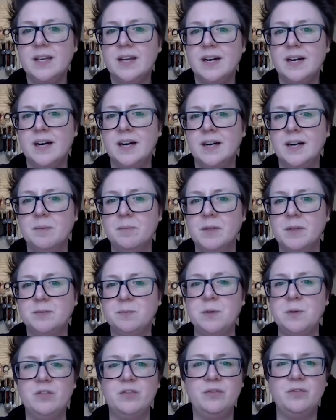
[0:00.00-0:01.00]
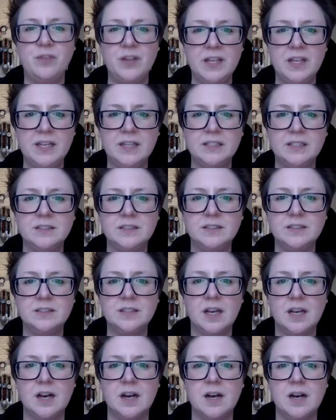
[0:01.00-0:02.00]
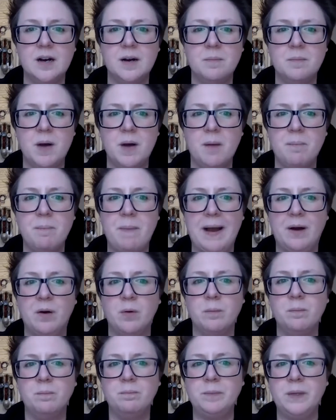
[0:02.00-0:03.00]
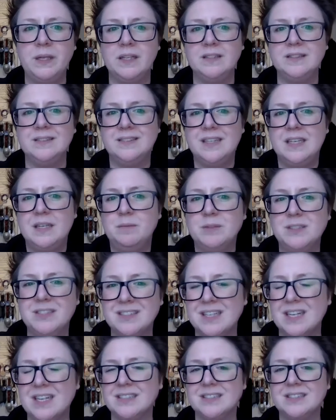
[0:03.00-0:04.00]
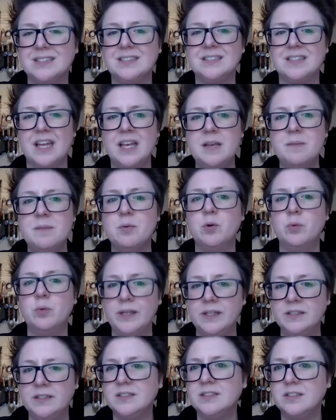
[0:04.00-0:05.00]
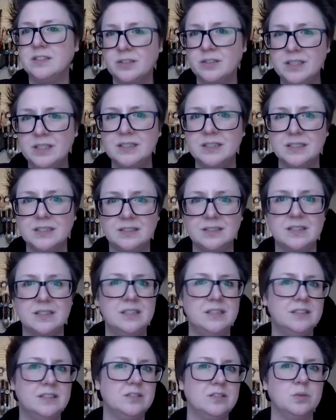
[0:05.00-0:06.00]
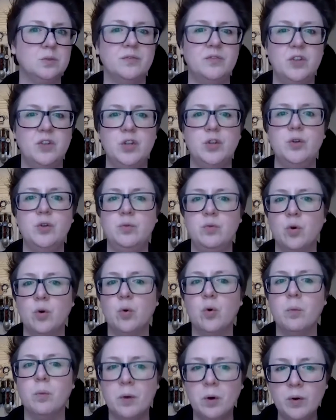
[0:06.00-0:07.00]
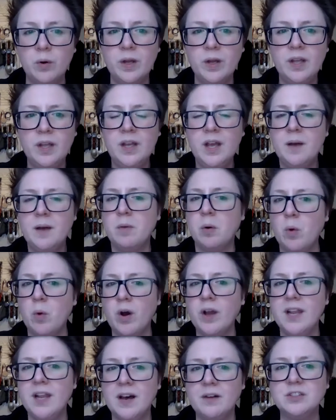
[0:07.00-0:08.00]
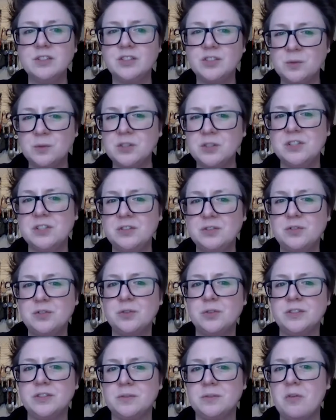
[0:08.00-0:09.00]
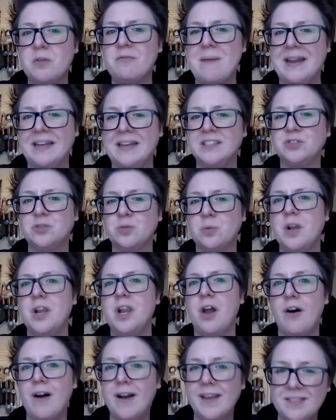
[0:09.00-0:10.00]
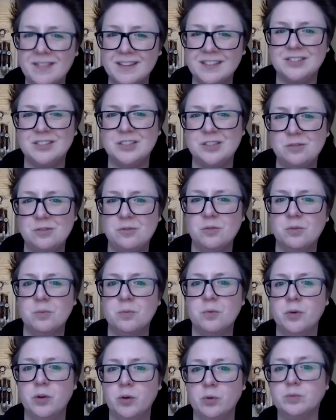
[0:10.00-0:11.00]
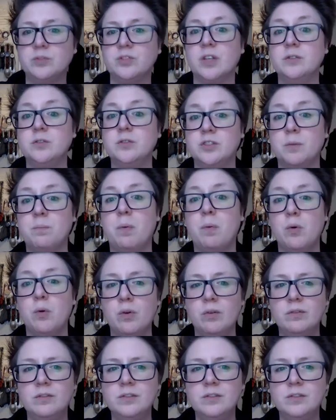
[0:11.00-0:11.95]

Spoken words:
There's been fears about being deemed as an unstable industry and this sort of new normal. But what I love is Switzerland Tourism have managed to align this new normal and also support